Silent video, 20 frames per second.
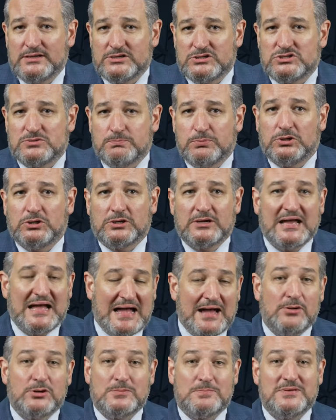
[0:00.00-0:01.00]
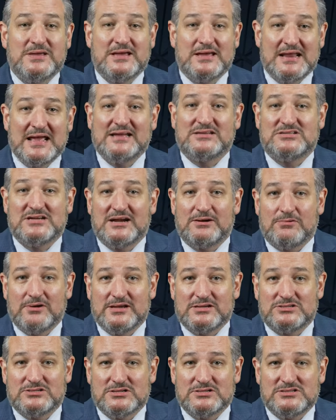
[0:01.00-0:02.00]
in his book, How to Be an
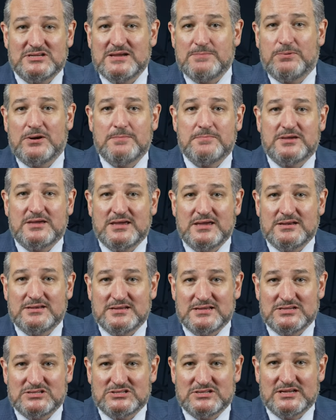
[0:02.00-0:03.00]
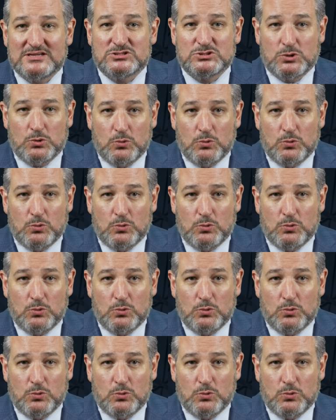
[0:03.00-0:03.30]
Anti-Racist, Ibram Kendi says,